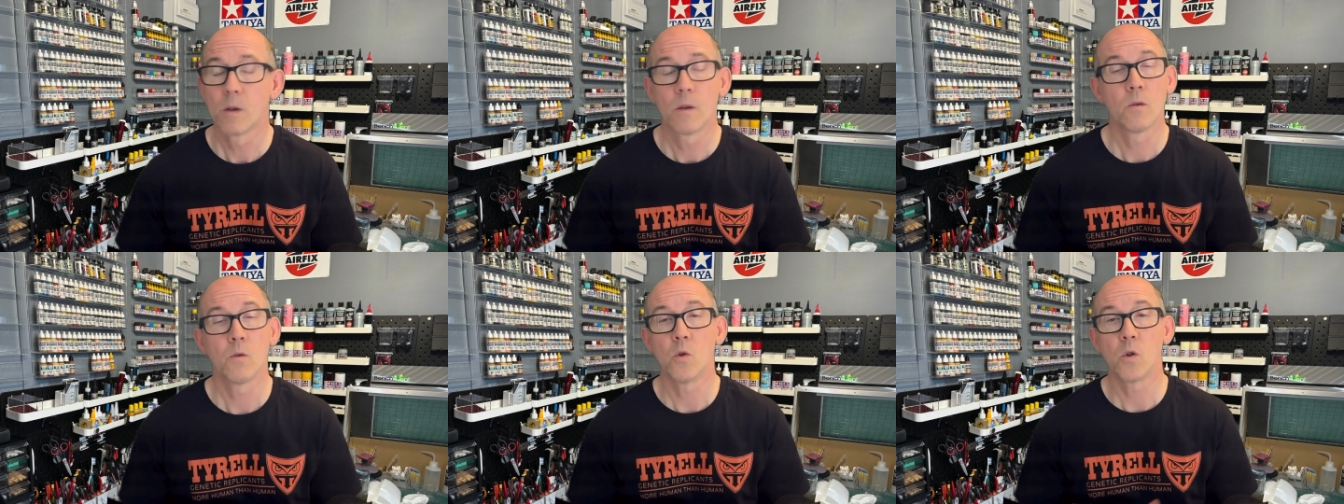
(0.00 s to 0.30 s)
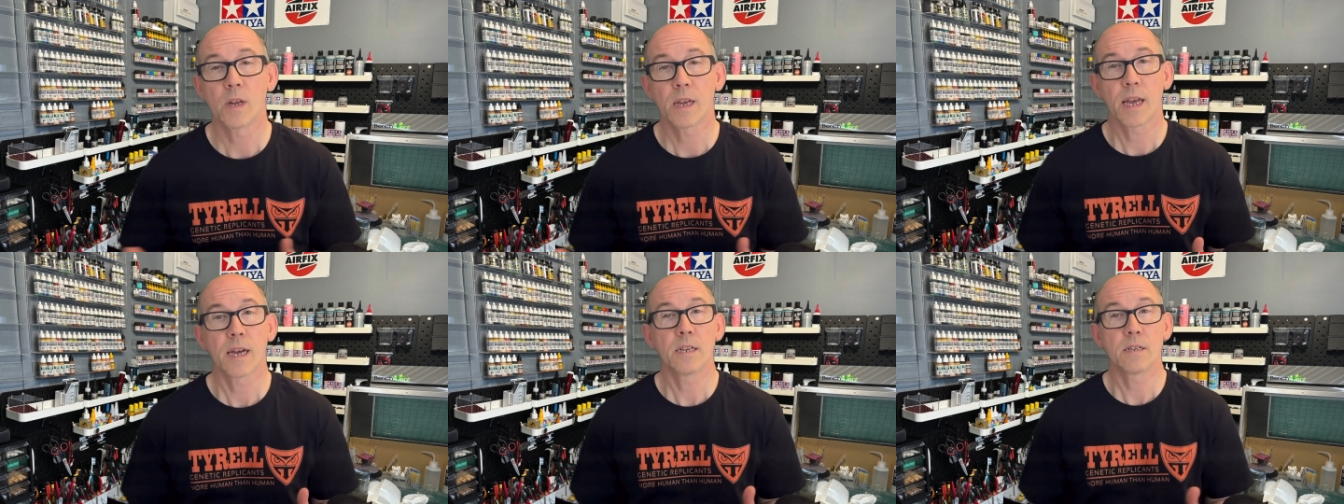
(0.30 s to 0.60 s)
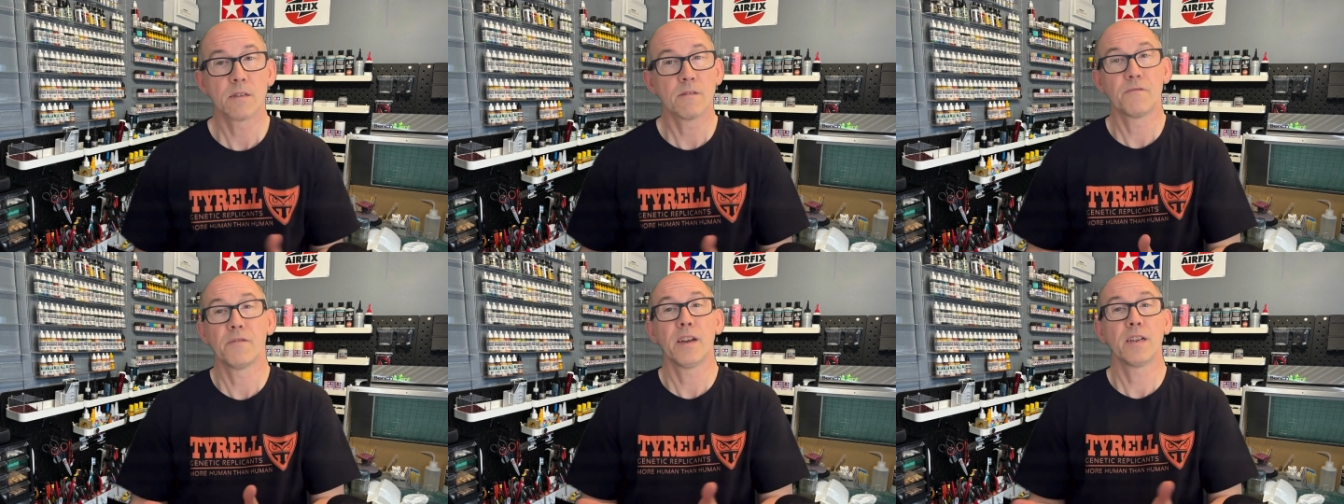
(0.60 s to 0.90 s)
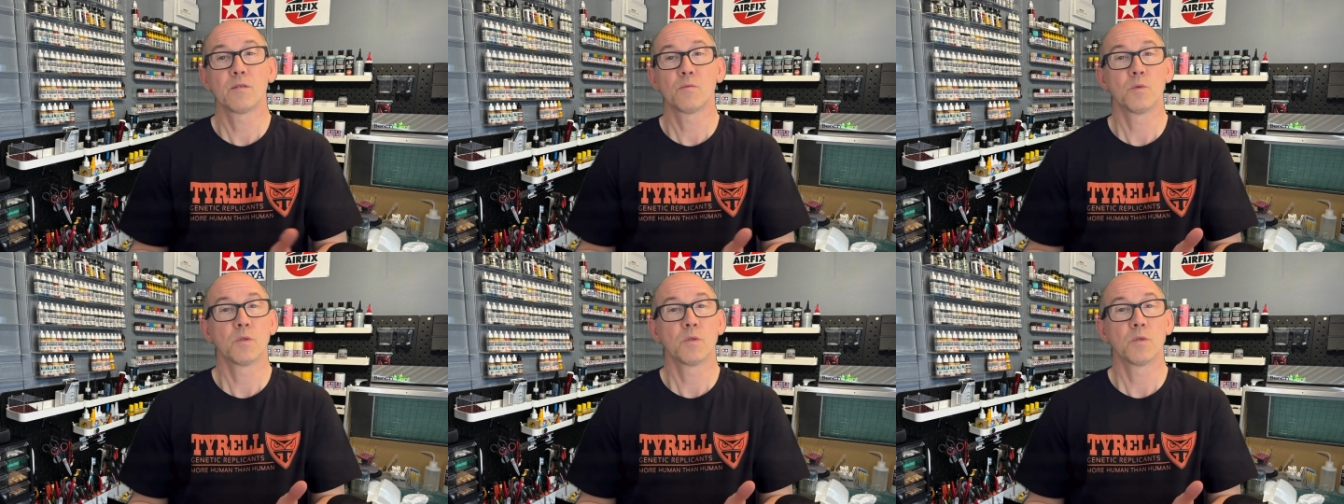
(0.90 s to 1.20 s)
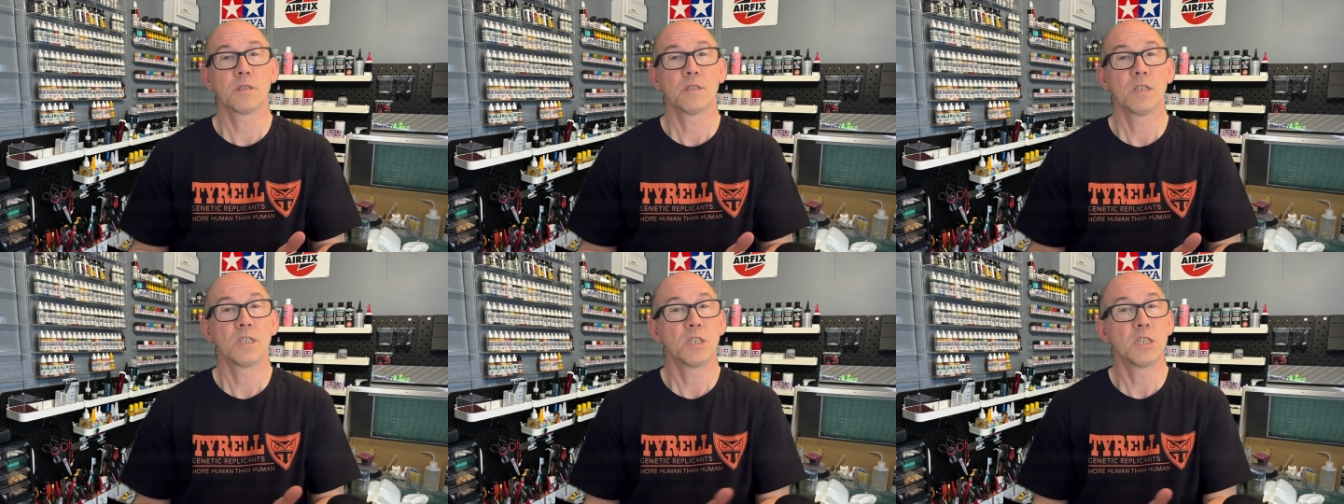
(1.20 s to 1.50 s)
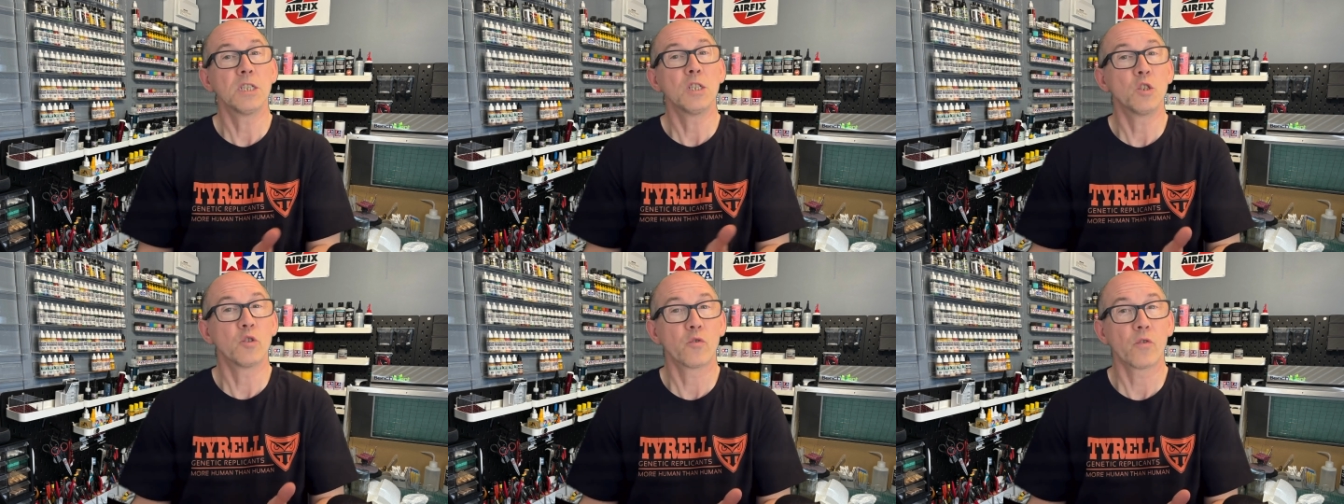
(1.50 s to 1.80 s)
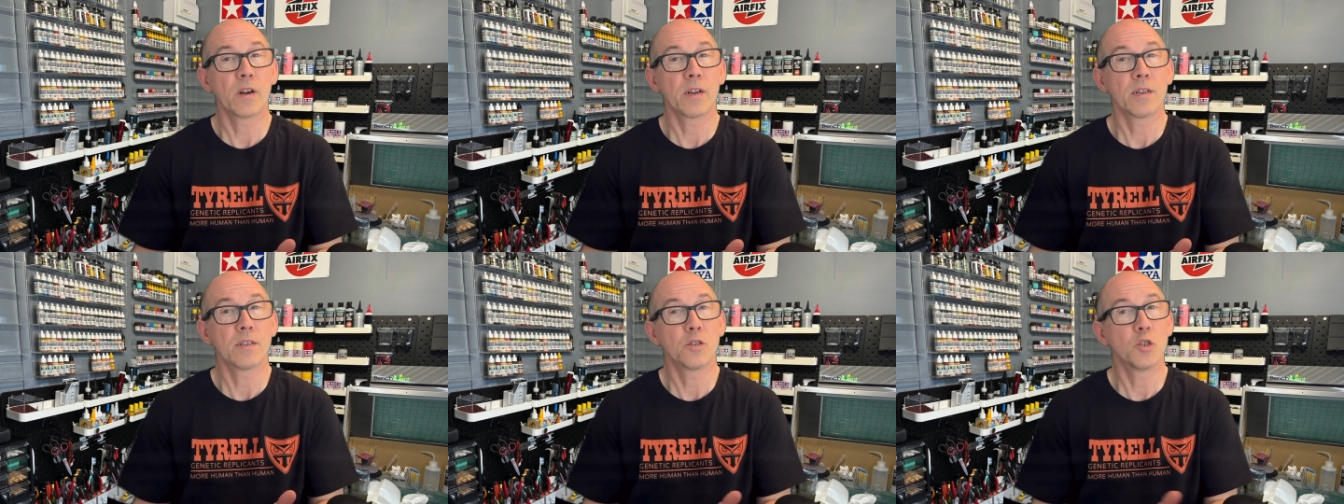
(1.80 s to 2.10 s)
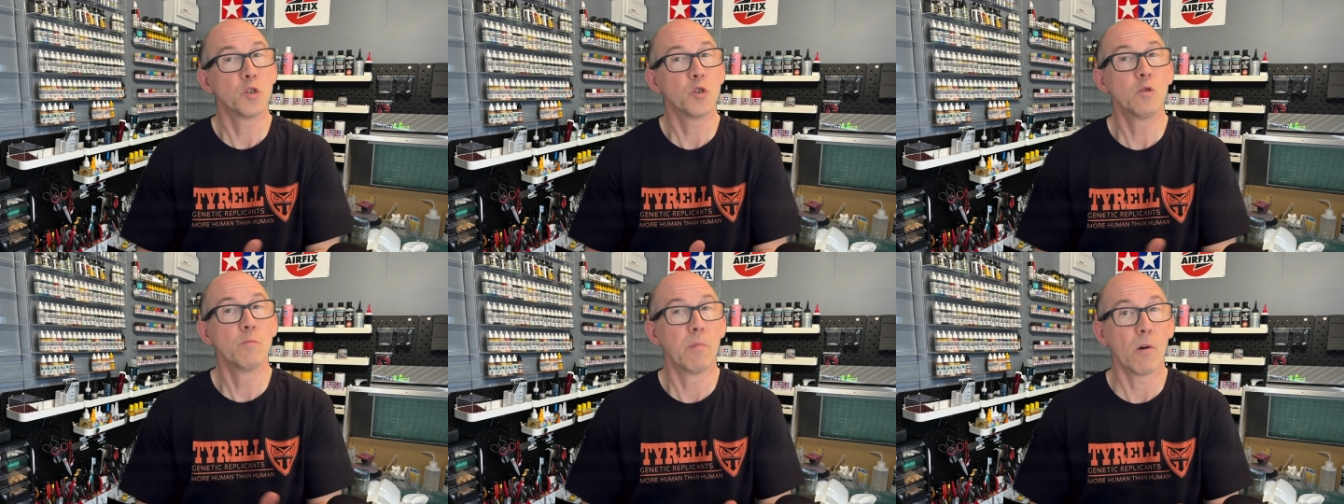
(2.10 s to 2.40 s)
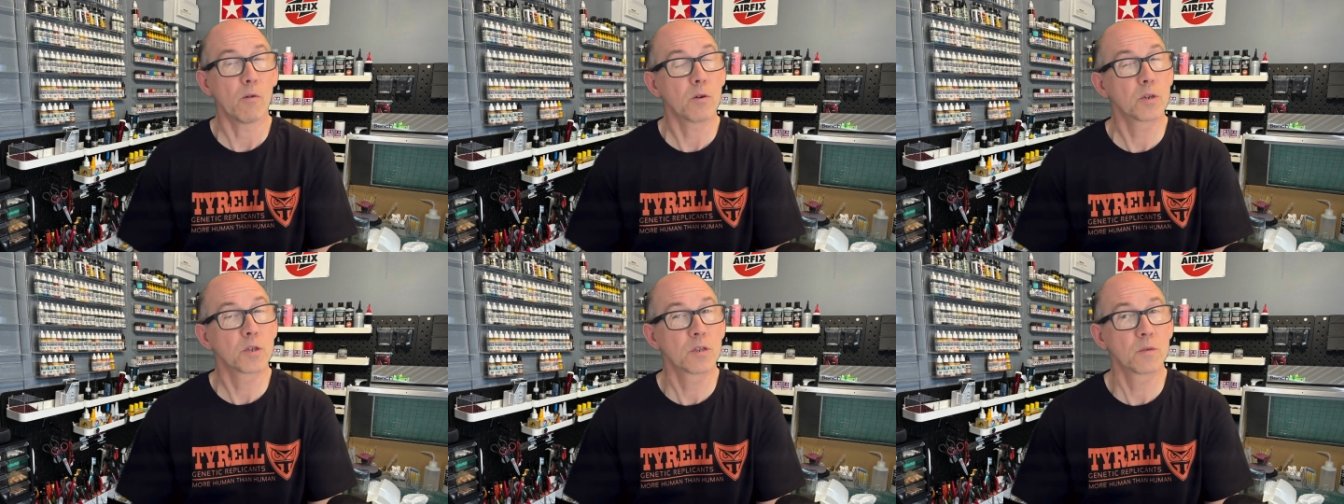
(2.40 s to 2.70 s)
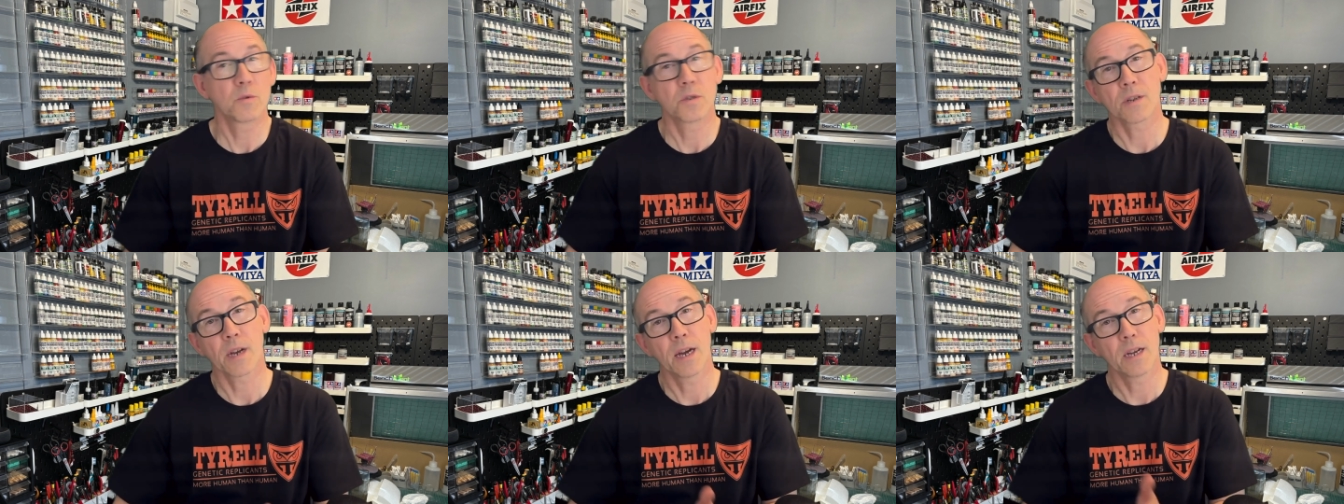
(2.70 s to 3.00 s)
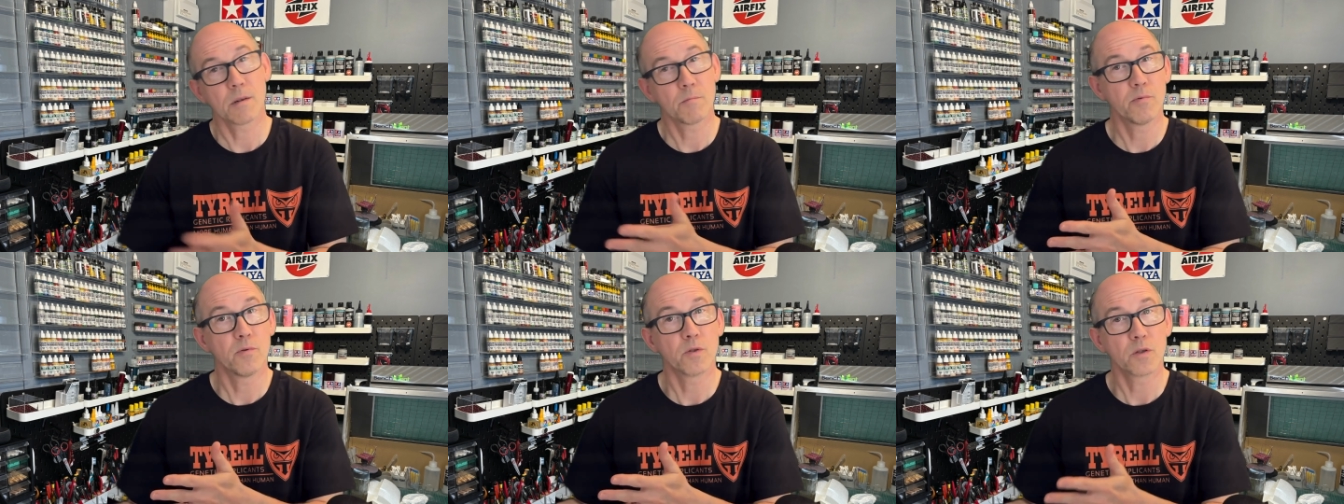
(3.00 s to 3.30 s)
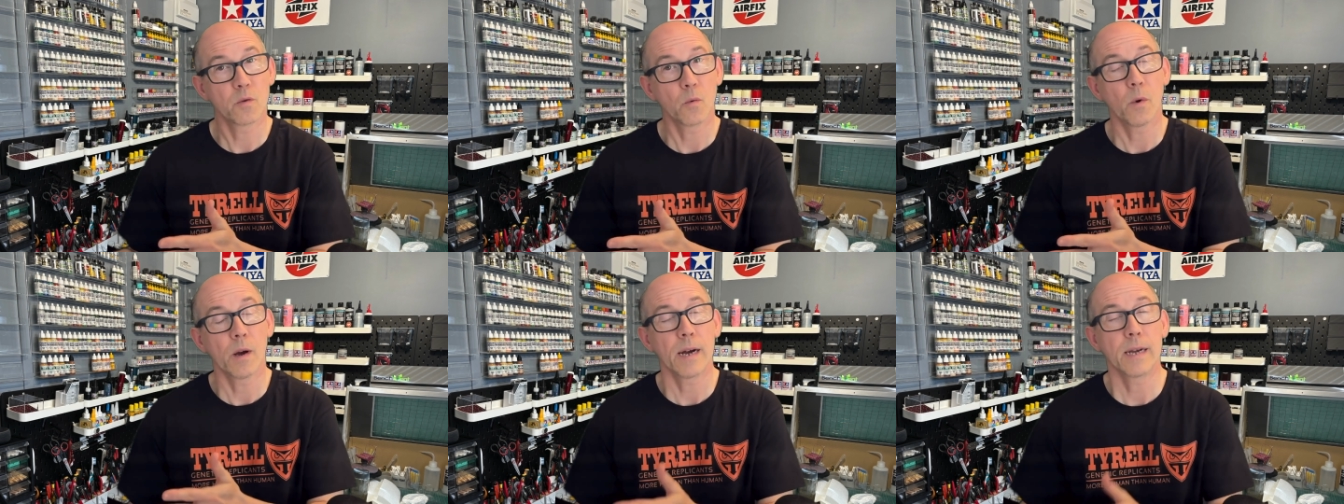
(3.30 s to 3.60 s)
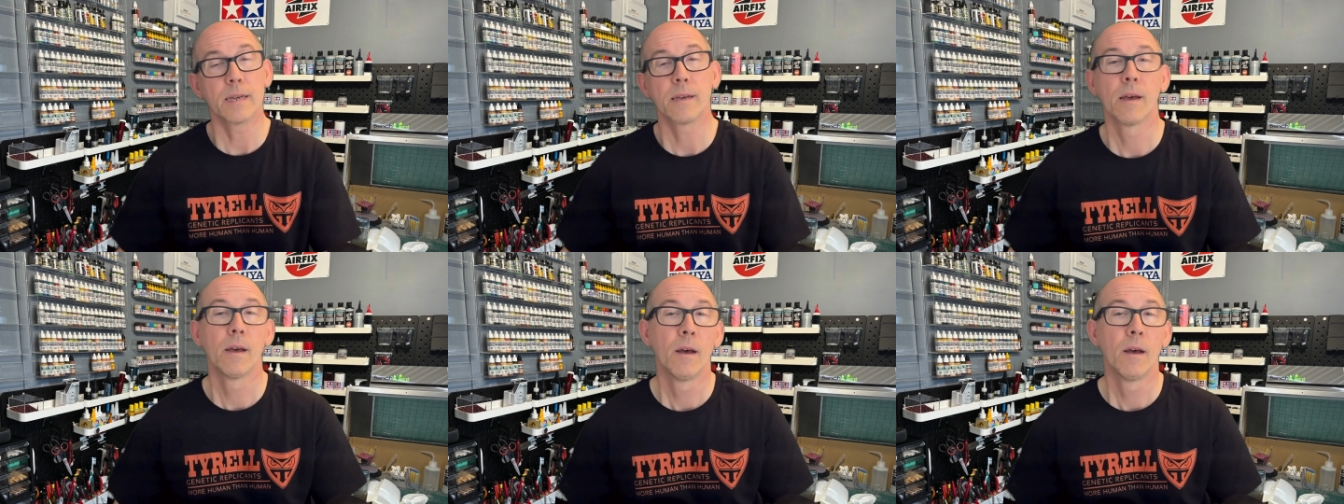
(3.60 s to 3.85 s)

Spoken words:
All I had, in effect, was a tea tray and a shoebox, which I had to put away